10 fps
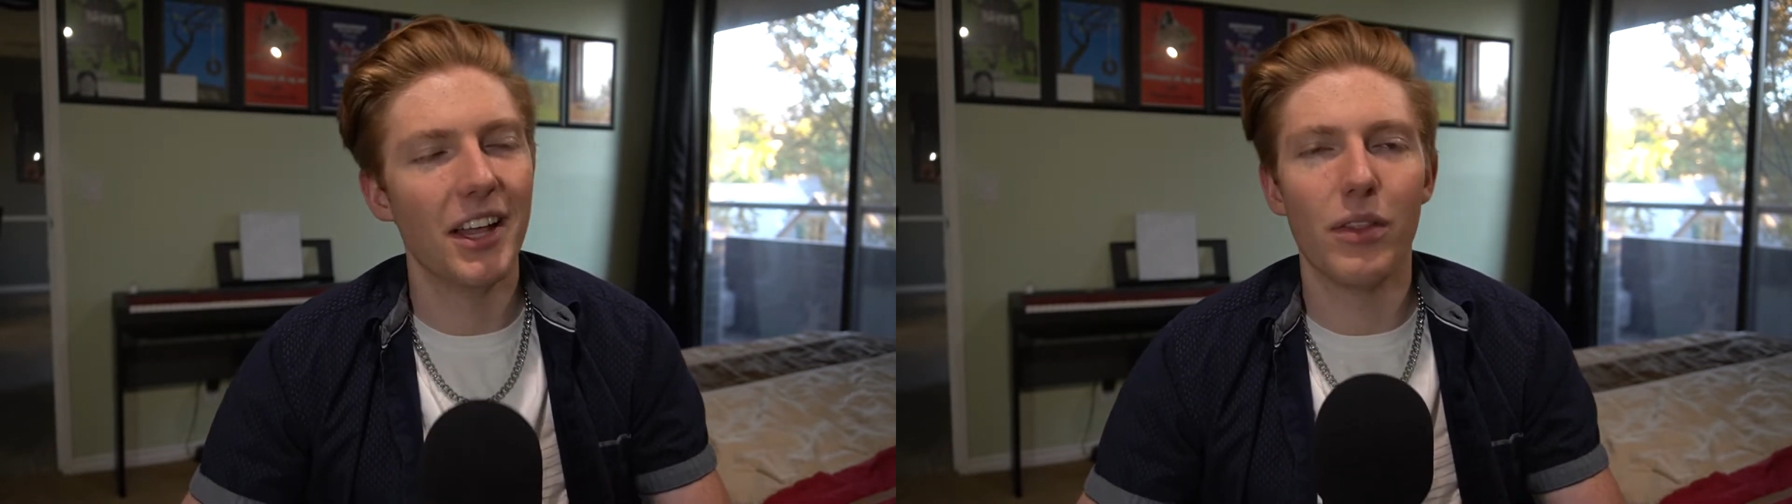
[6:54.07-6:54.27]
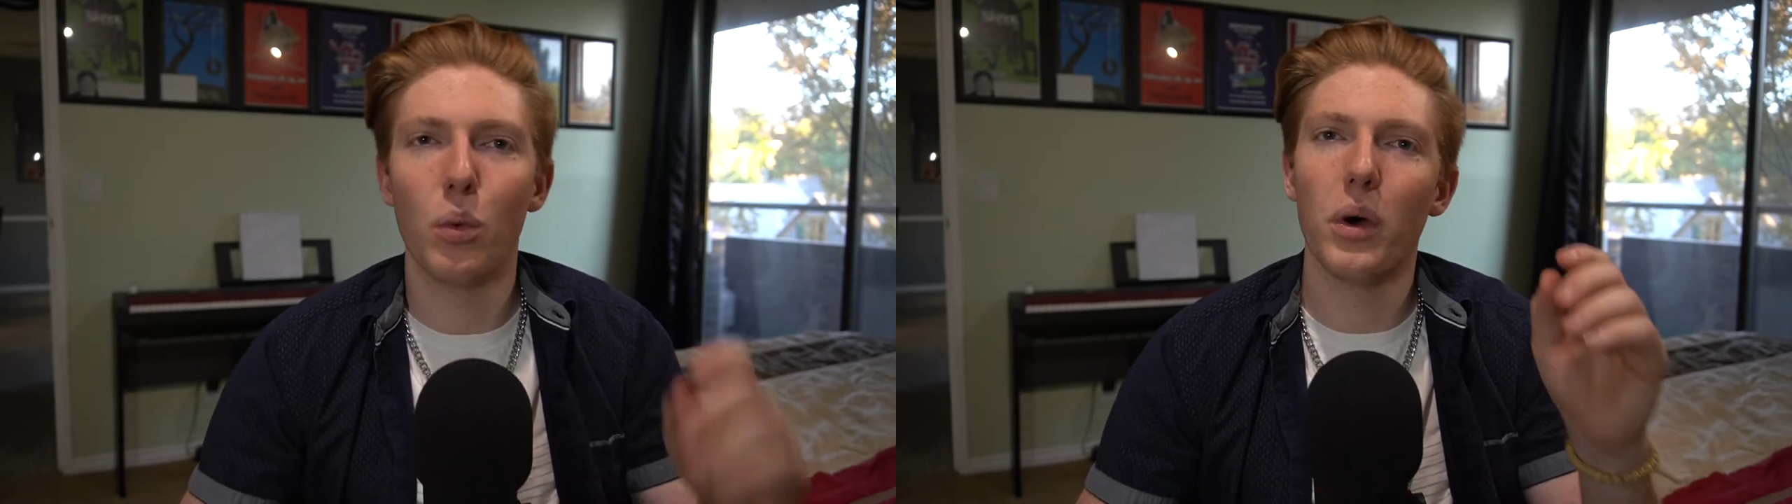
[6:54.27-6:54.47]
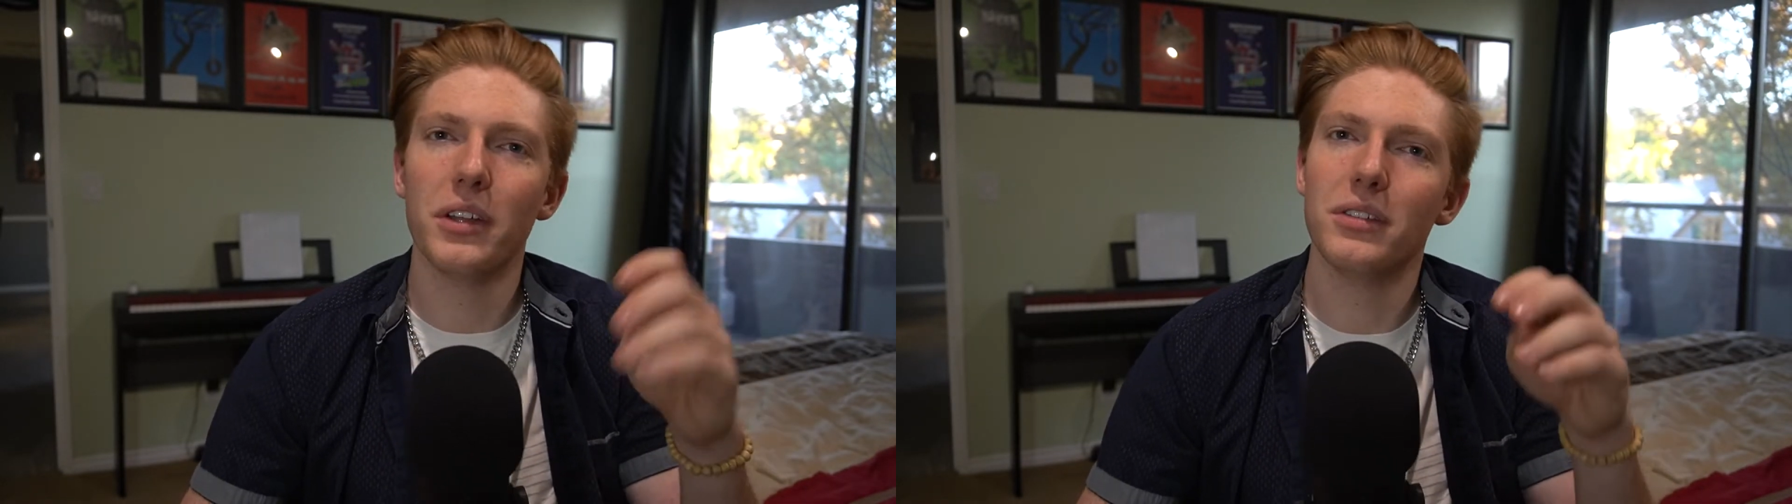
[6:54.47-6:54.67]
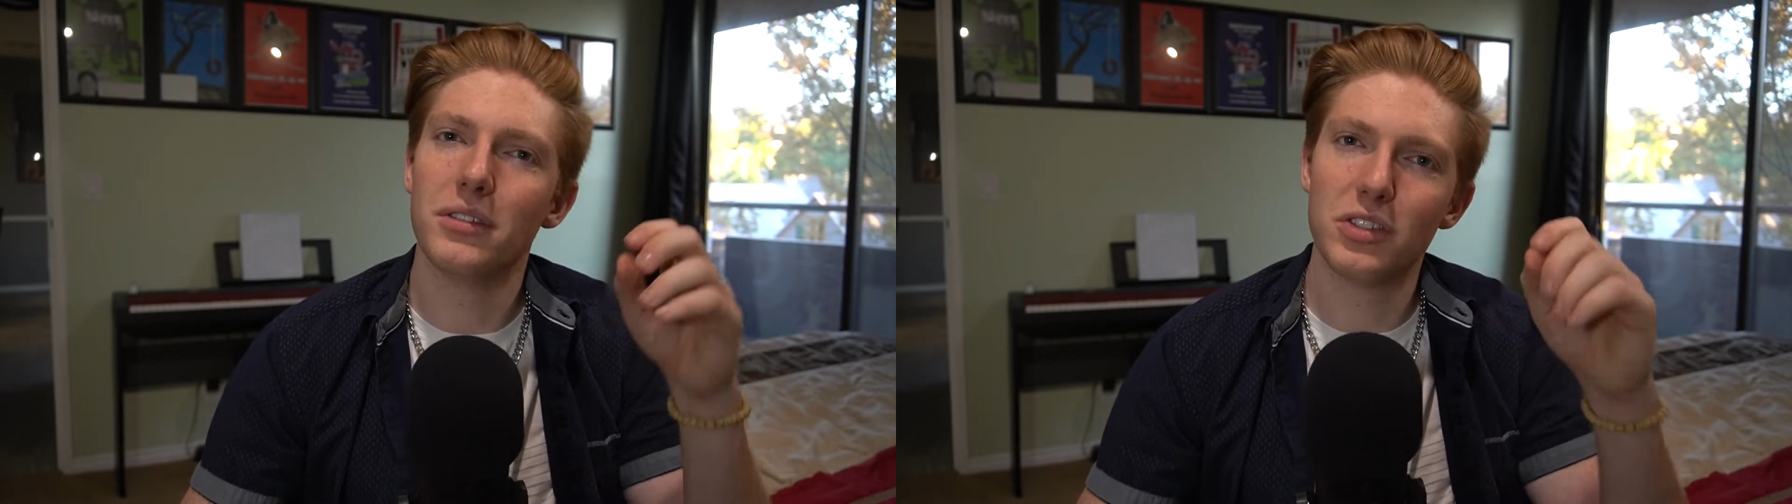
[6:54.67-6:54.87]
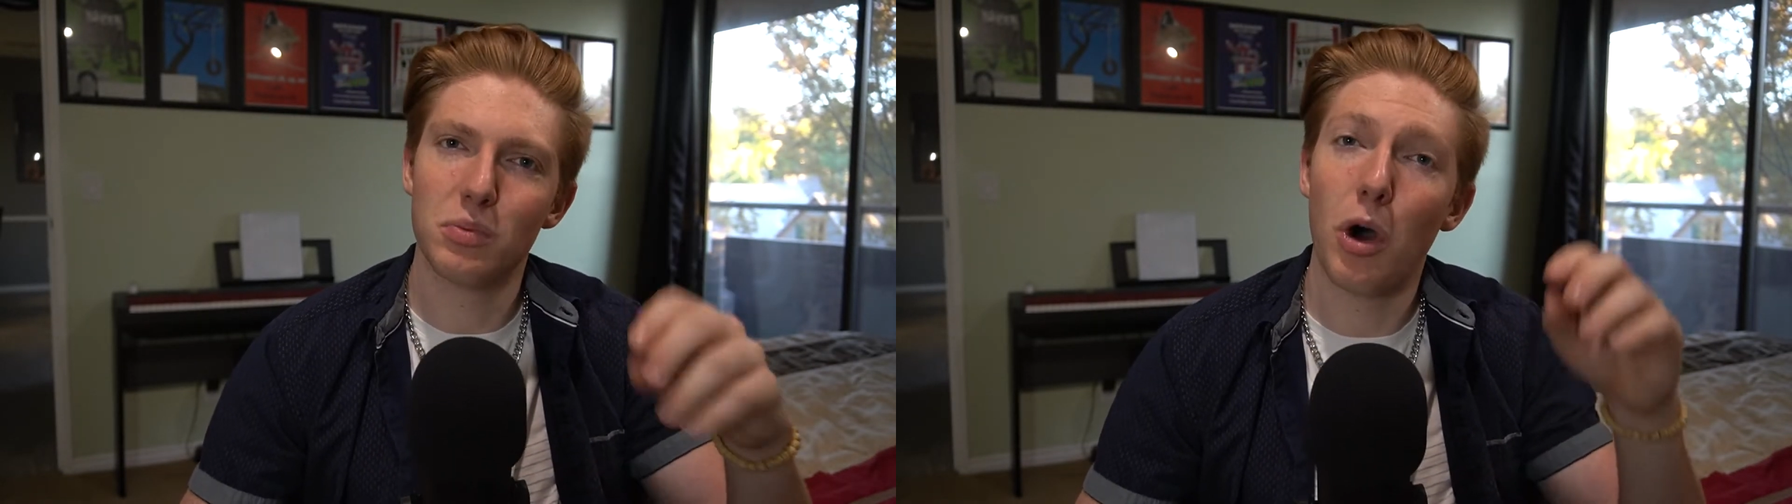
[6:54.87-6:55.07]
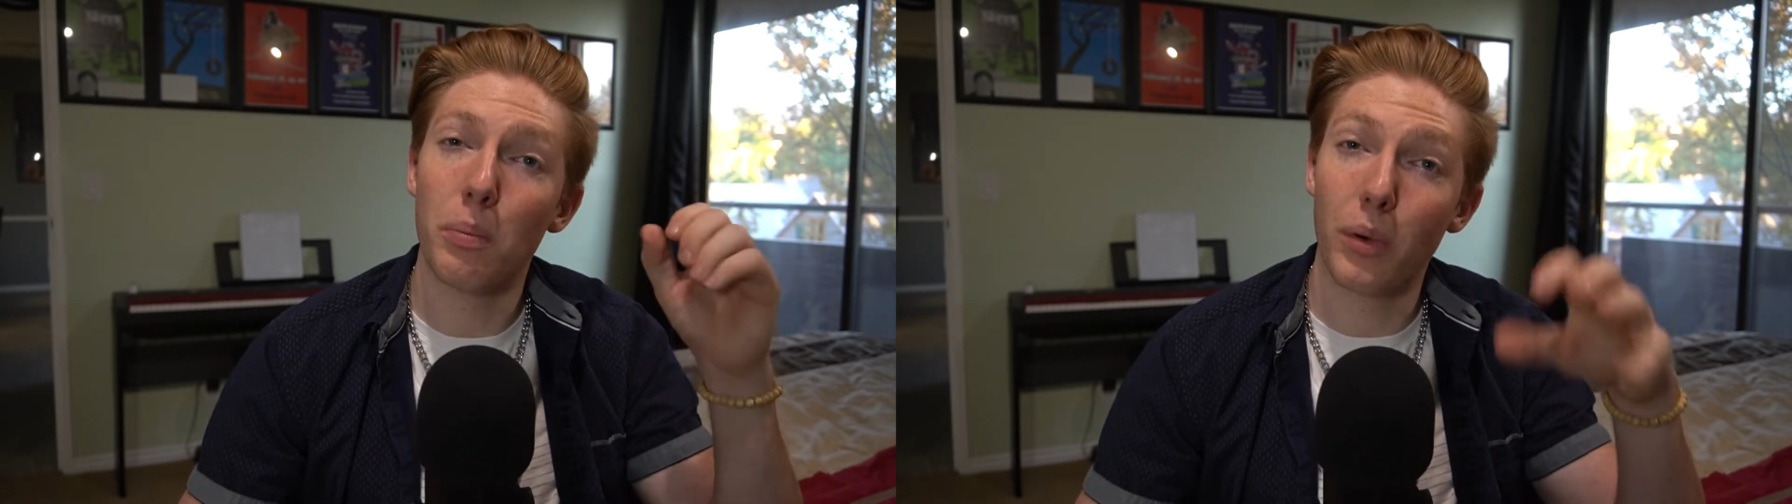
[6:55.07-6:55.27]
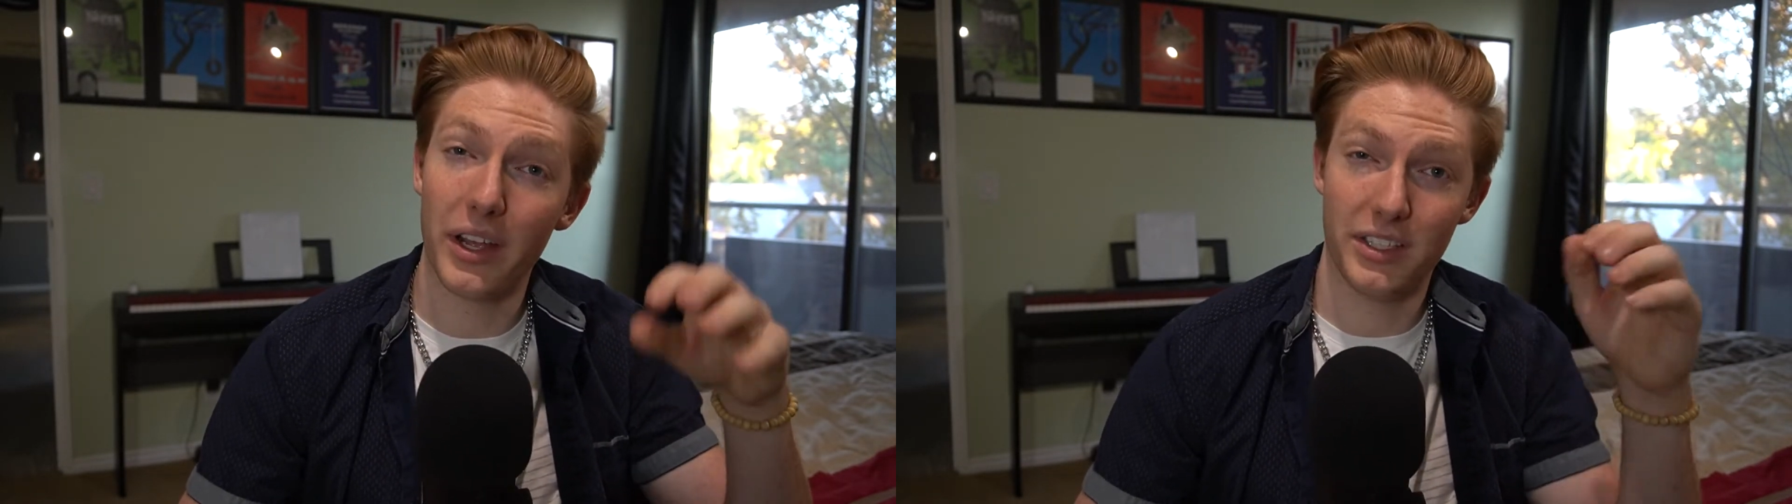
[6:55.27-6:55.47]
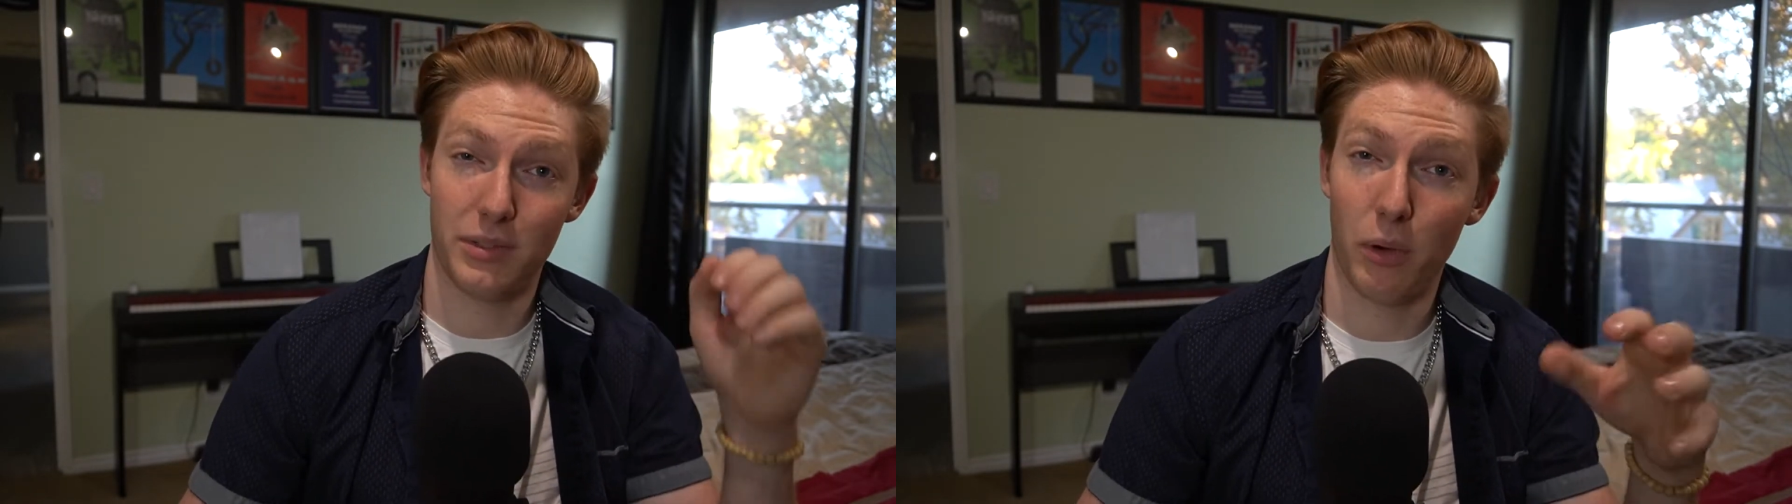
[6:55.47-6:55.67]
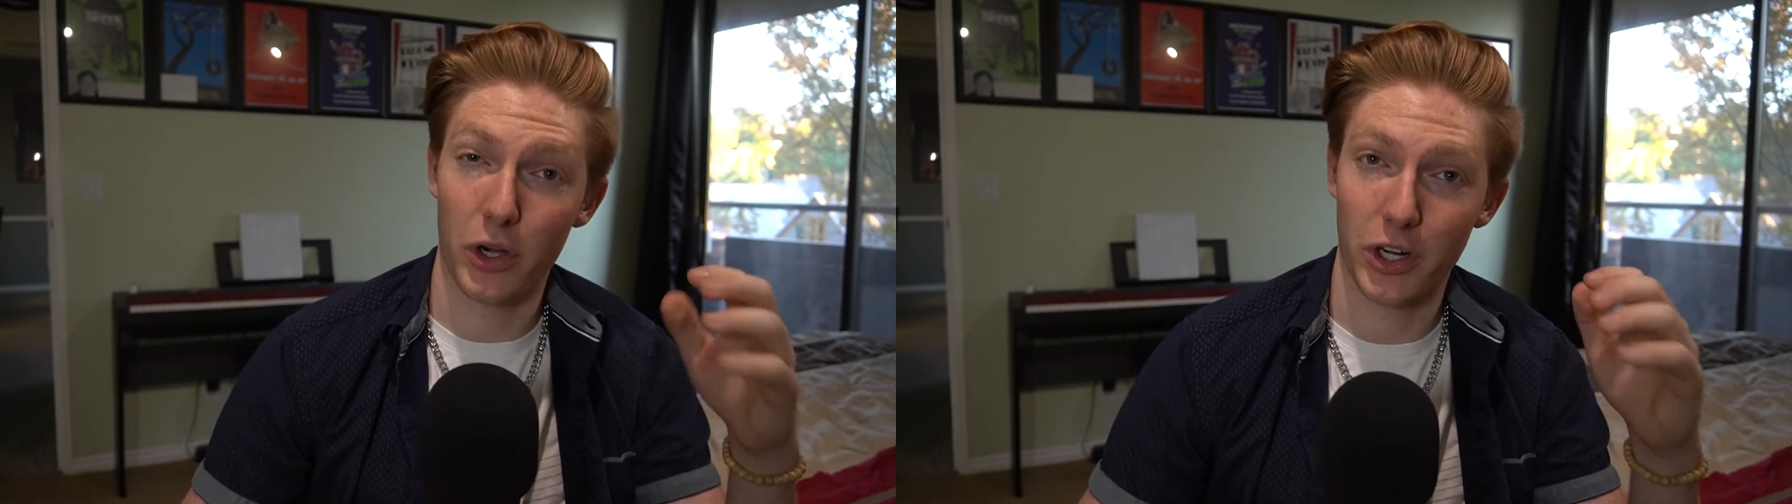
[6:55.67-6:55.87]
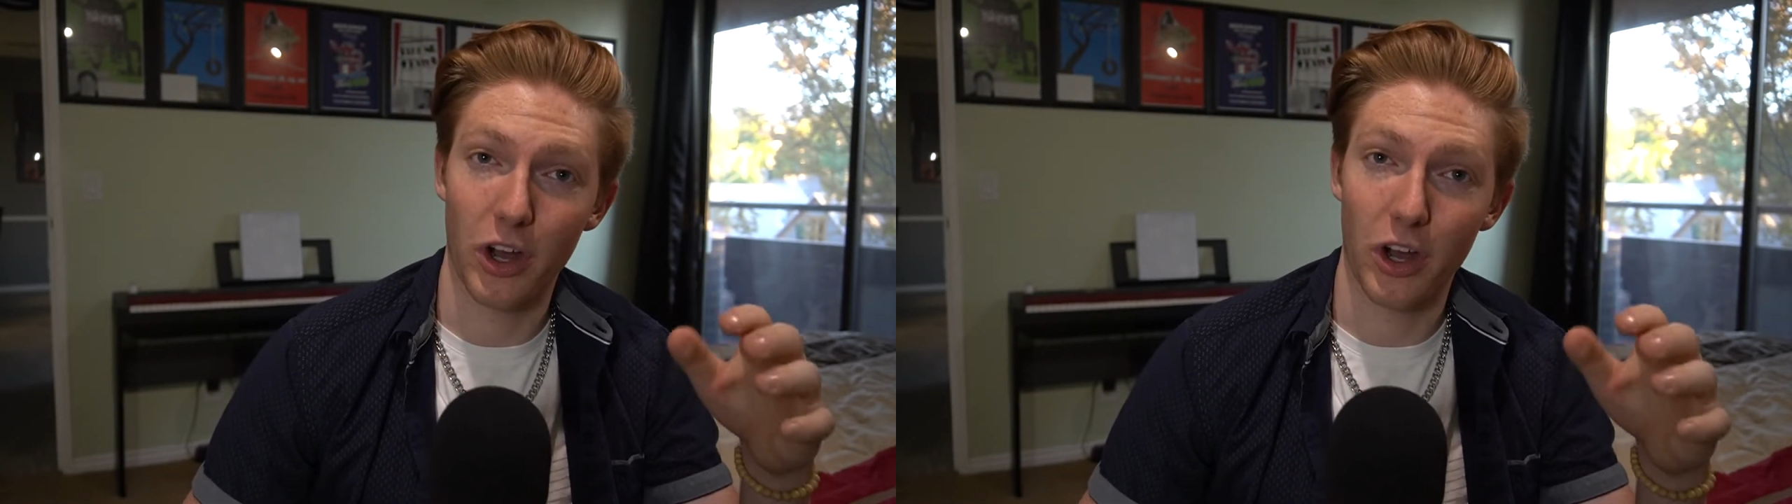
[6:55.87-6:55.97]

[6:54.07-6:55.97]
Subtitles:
the one small bright spark